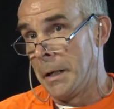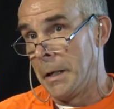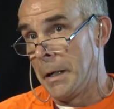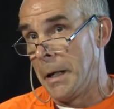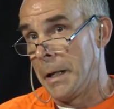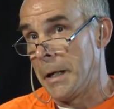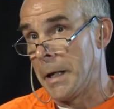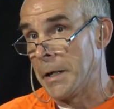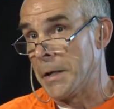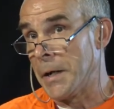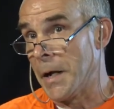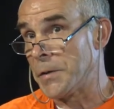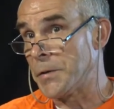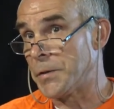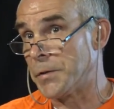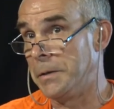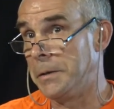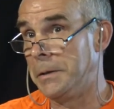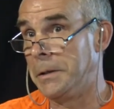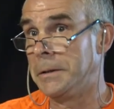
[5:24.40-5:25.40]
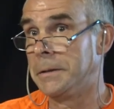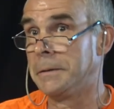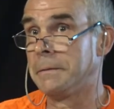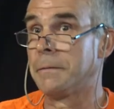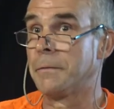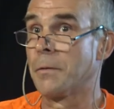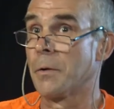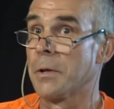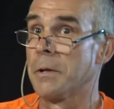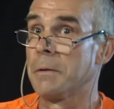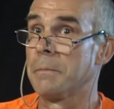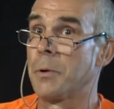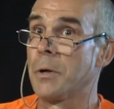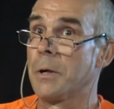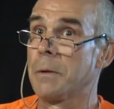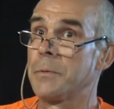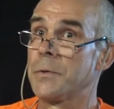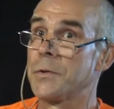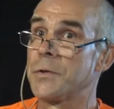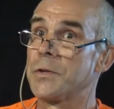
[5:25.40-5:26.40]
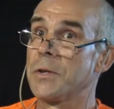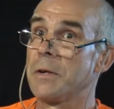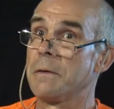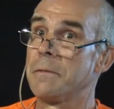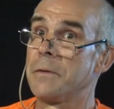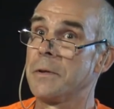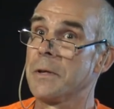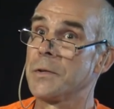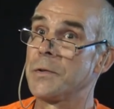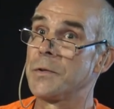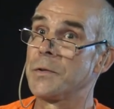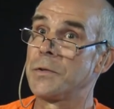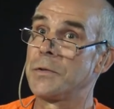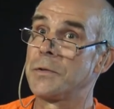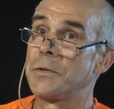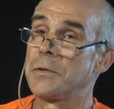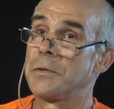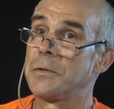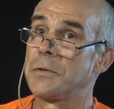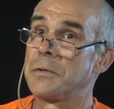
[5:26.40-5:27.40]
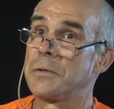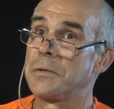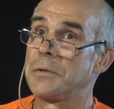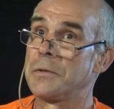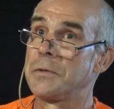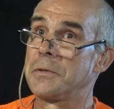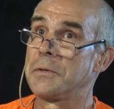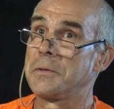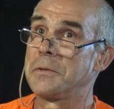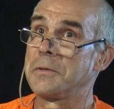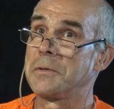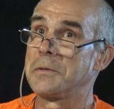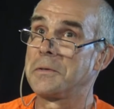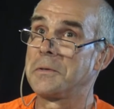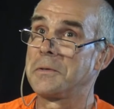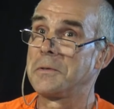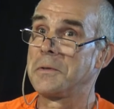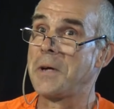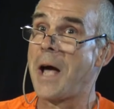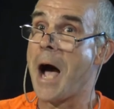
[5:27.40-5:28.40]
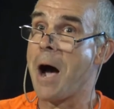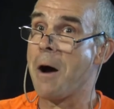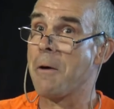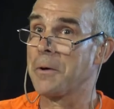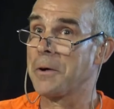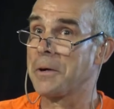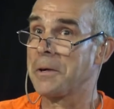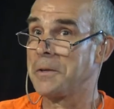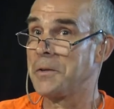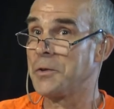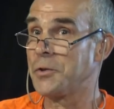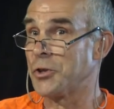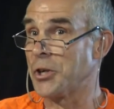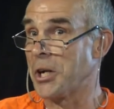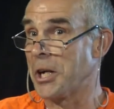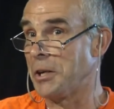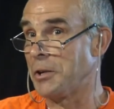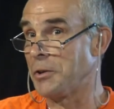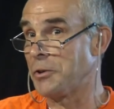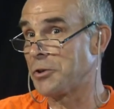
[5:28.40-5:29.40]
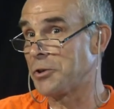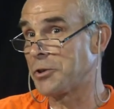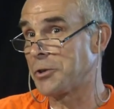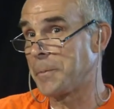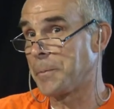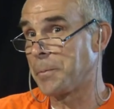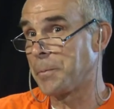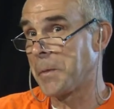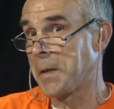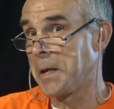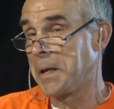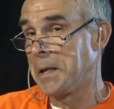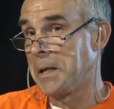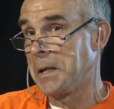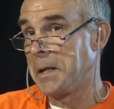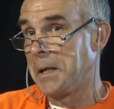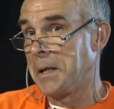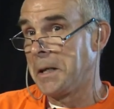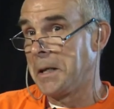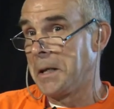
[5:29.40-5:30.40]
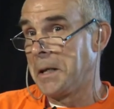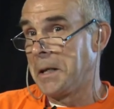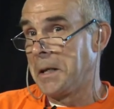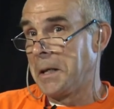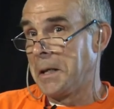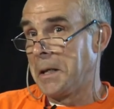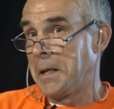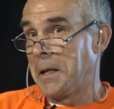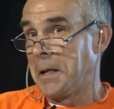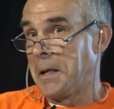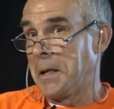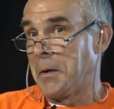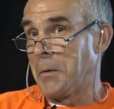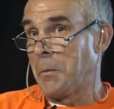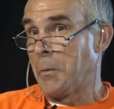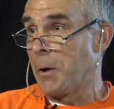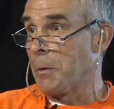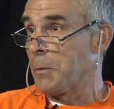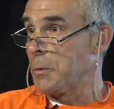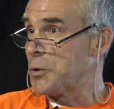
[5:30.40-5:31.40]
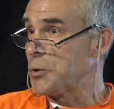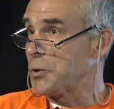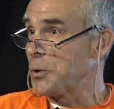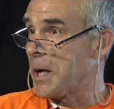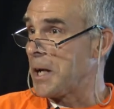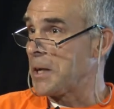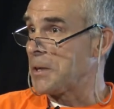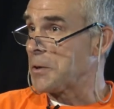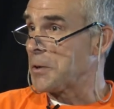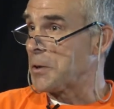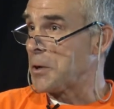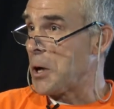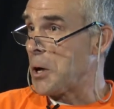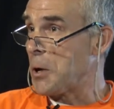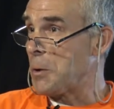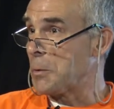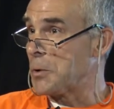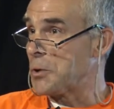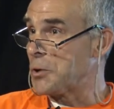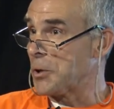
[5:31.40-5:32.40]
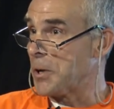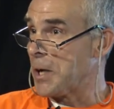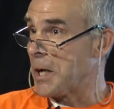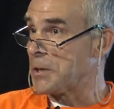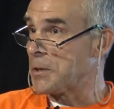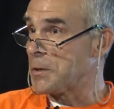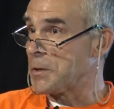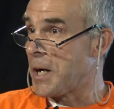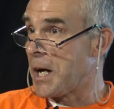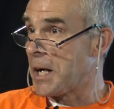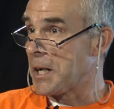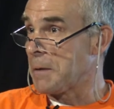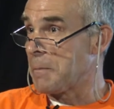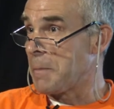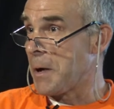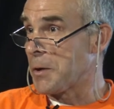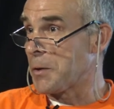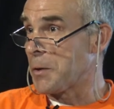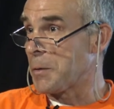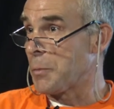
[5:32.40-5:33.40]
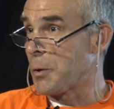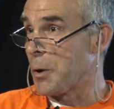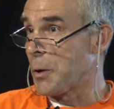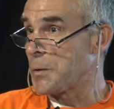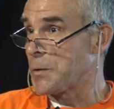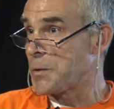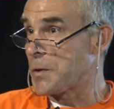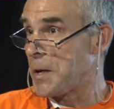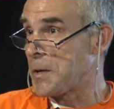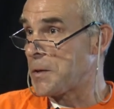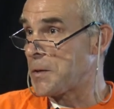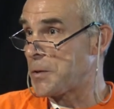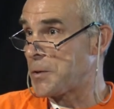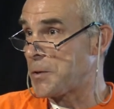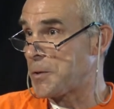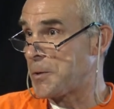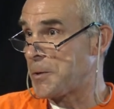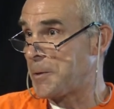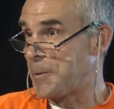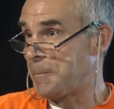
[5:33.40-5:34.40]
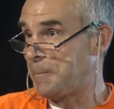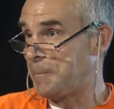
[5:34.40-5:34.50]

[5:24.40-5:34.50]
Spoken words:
And I guess for the purpose of this hour and change, where would you like to go? Would you like to talk about the process?